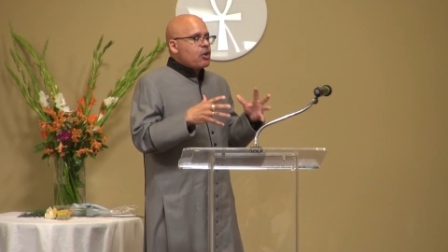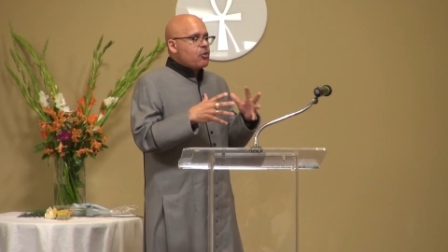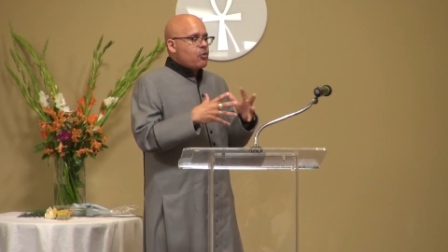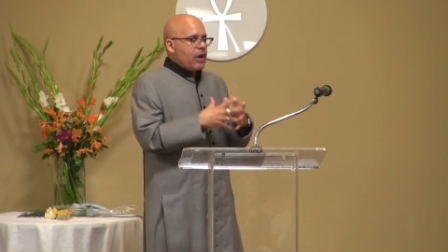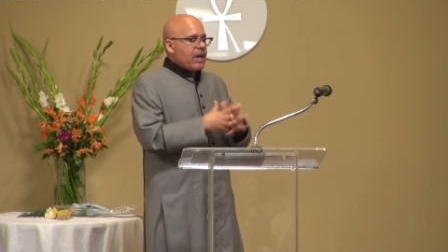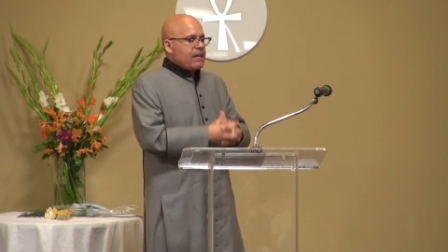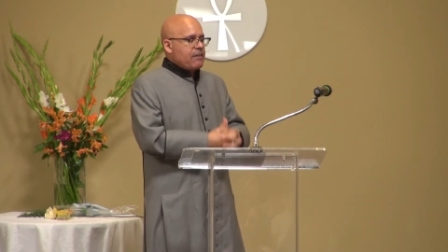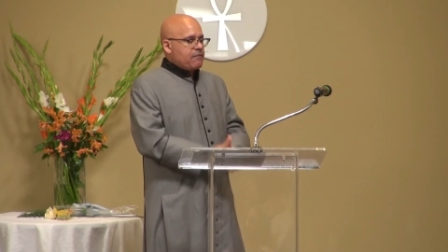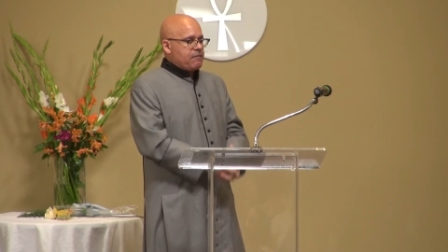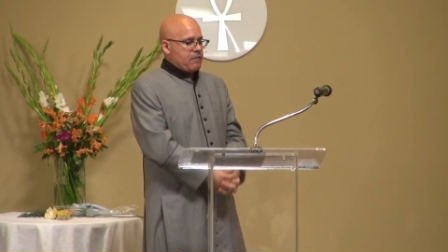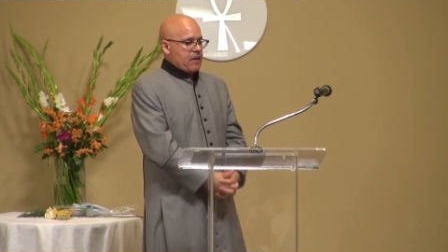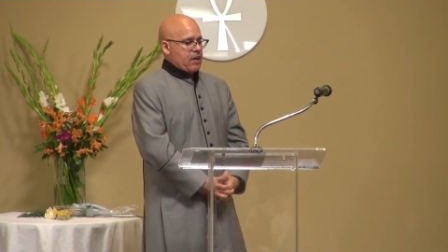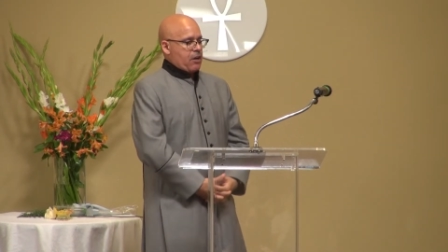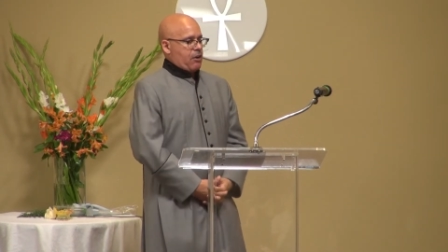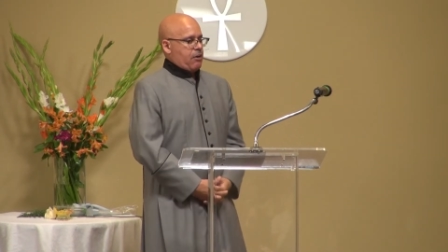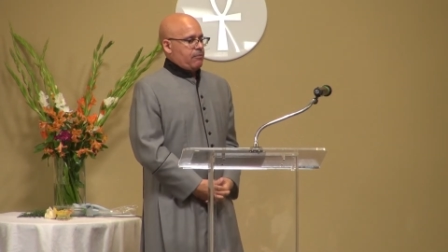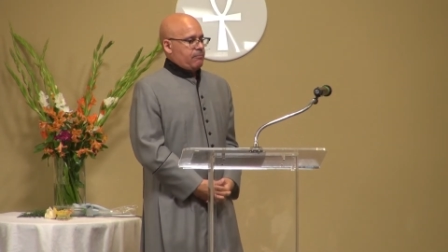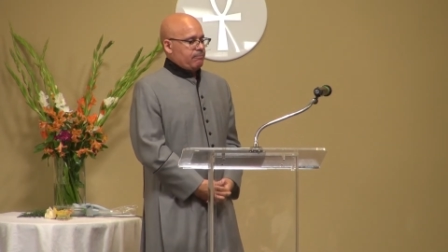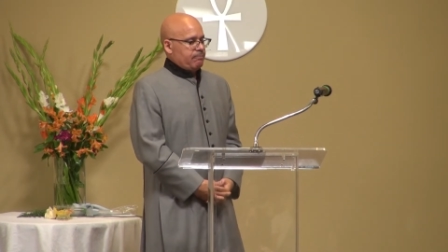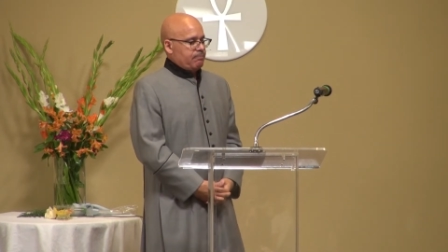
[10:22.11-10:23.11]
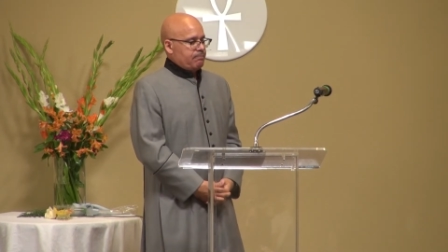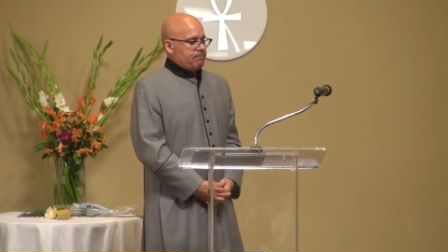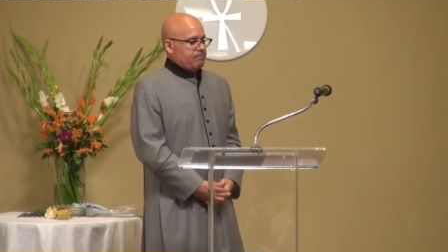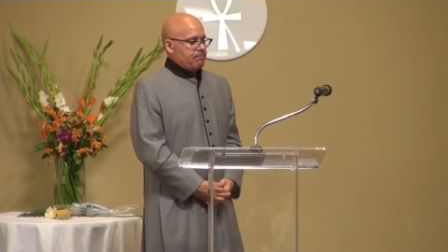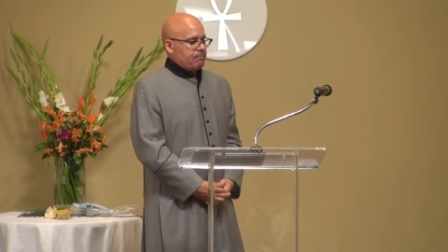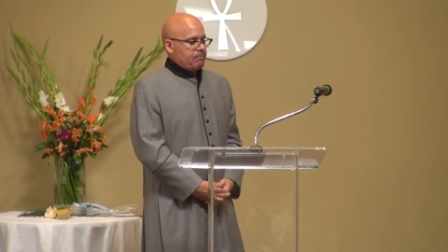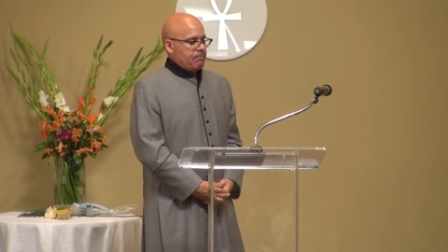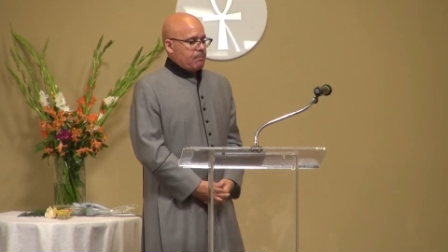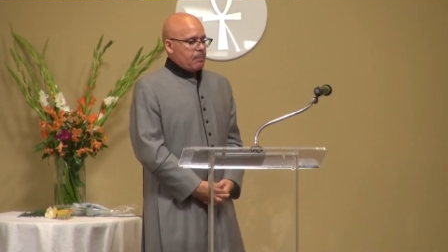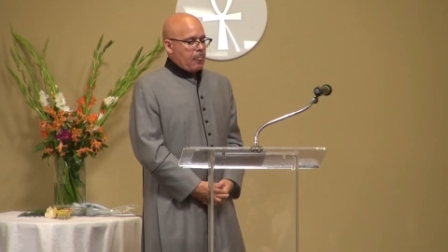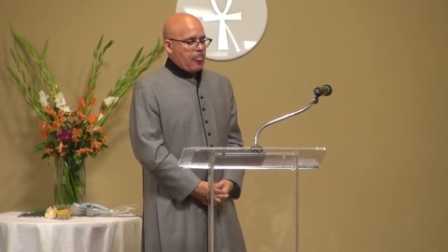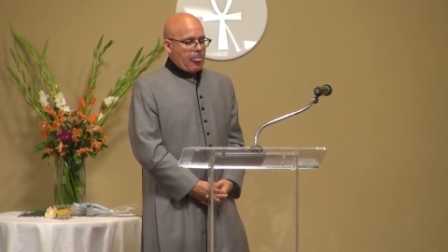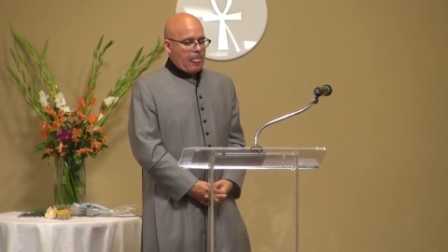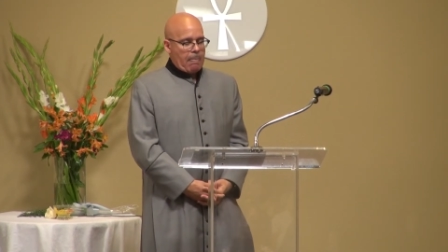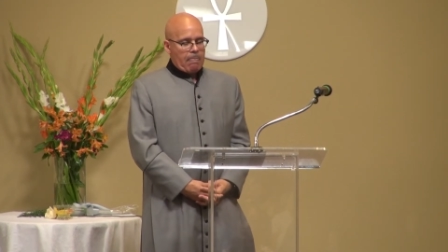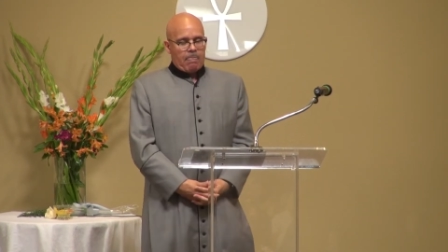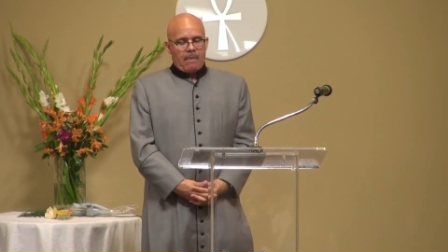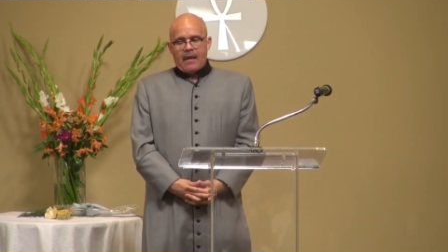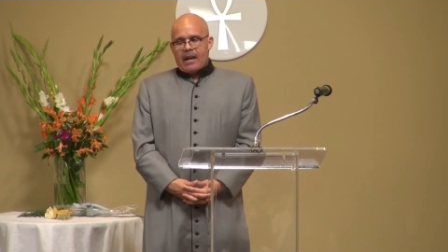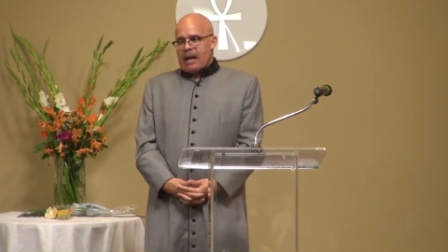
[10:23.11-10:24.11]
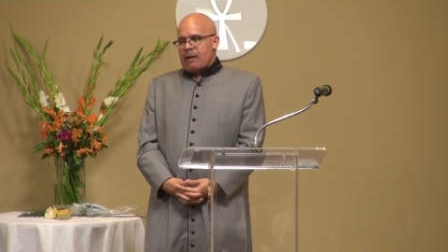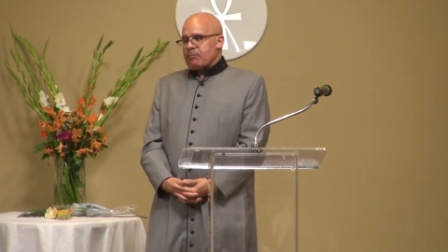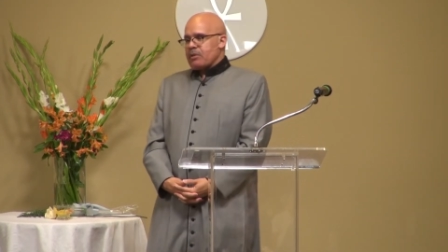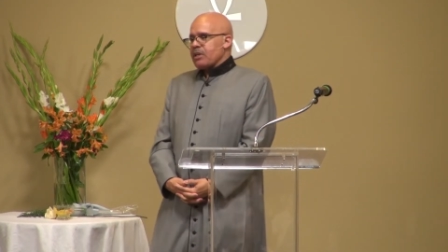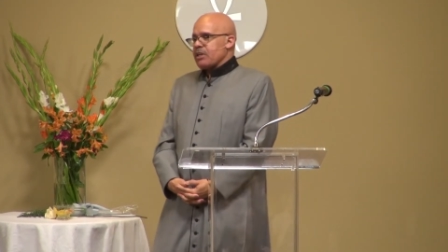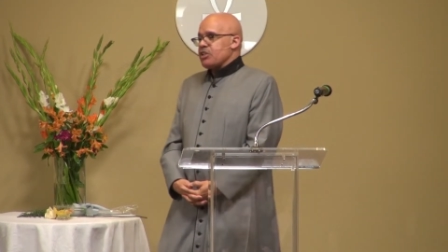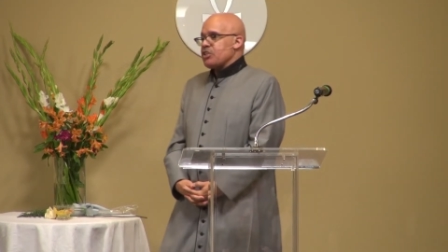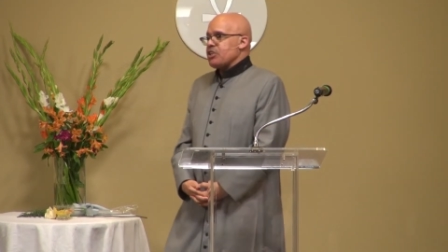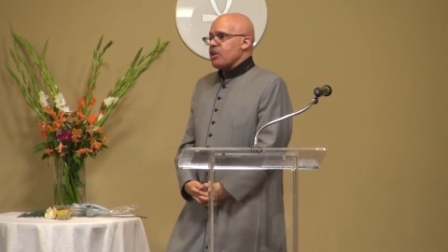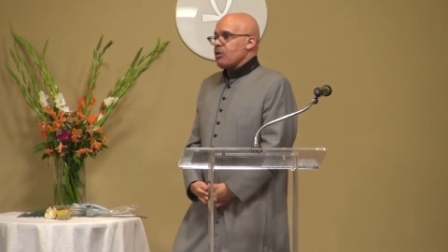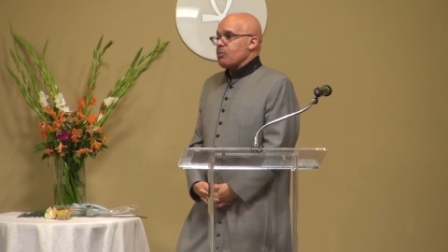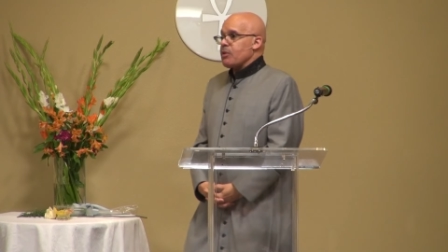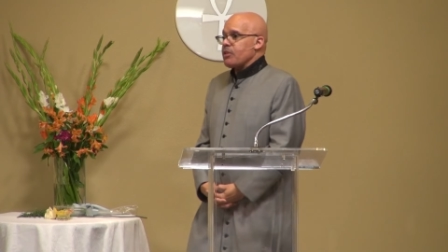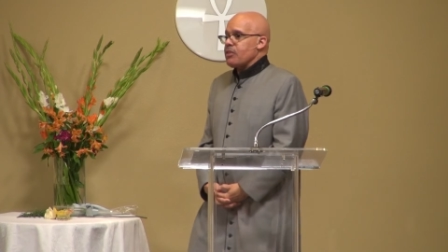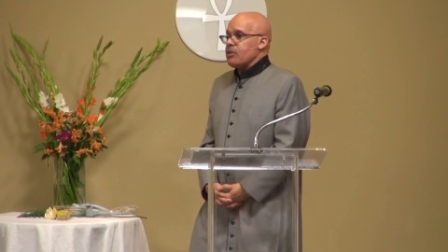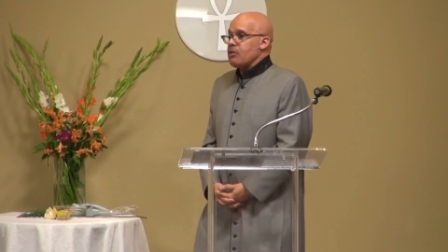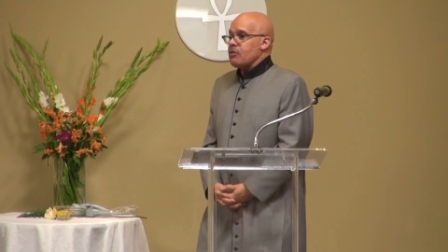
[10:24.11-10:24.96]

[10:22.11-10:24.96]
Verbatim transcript: great fear that I'm gonna share with you.